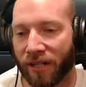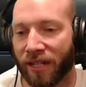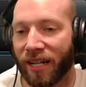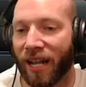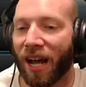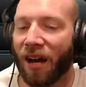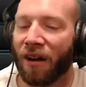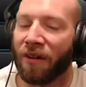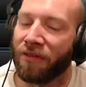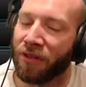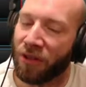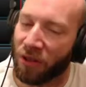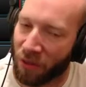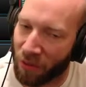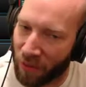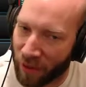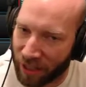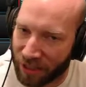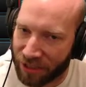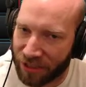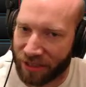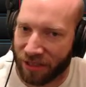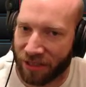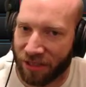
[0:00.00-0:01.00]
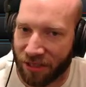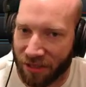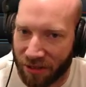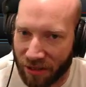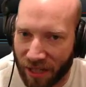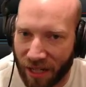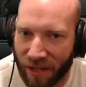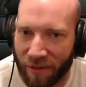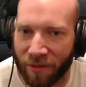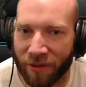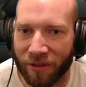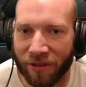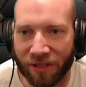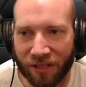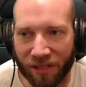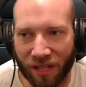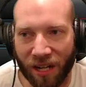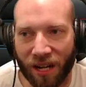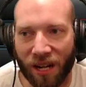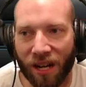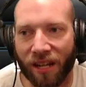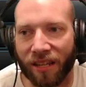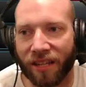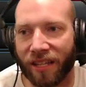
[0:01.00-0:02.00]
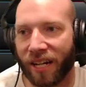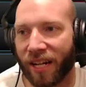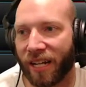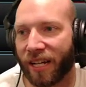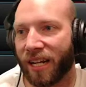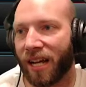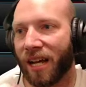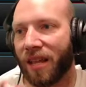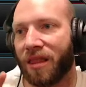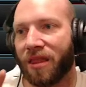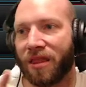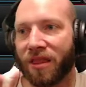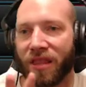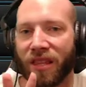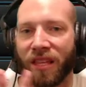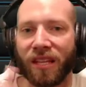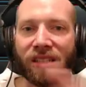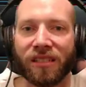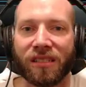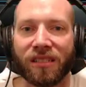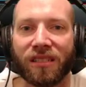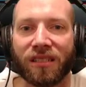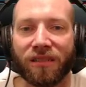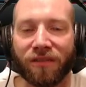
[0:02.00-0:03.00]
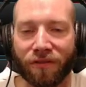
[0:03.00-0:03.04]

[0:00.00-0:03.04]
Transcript: Now, if you were watching the stream, you saw that I got this